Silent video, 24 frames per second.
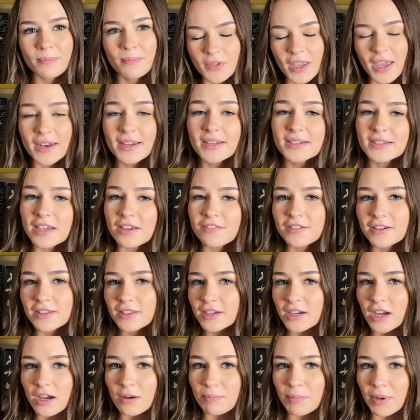And it definitely
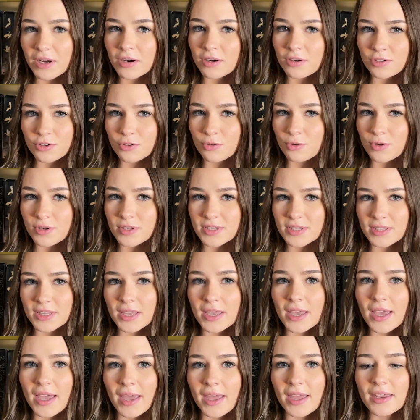got better towards
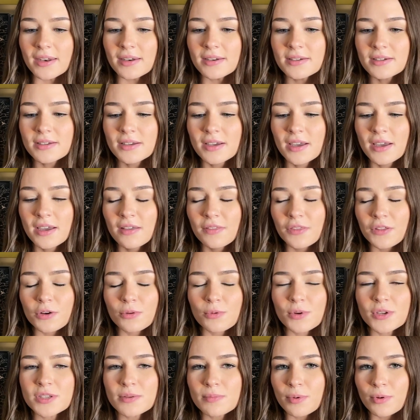the end. There
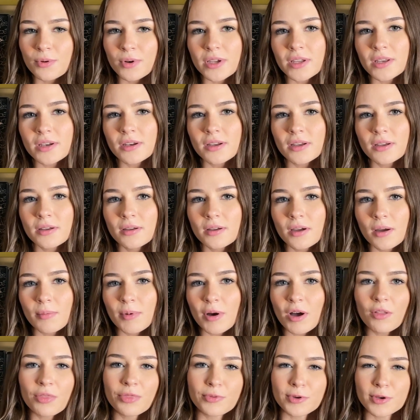was a point
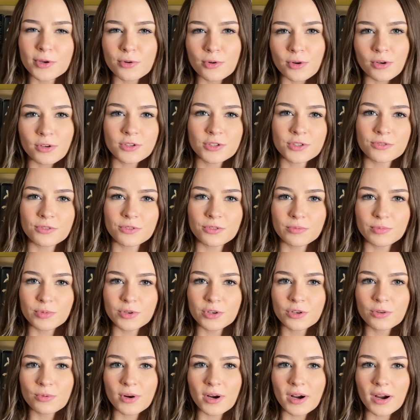about 3/4 through the
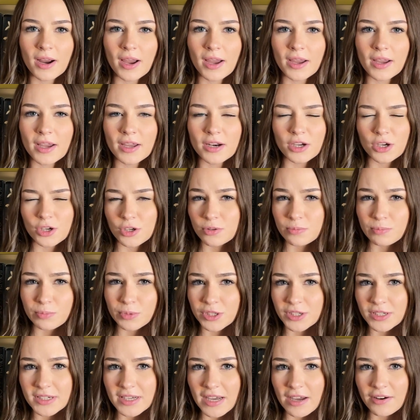book where I kind of couldn't put
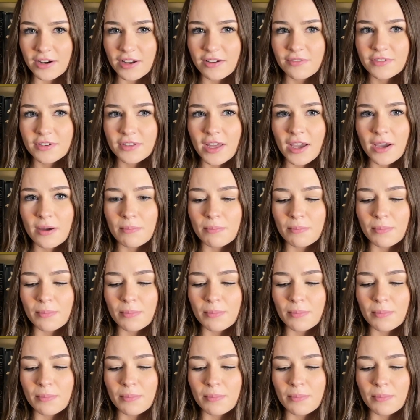it down after that,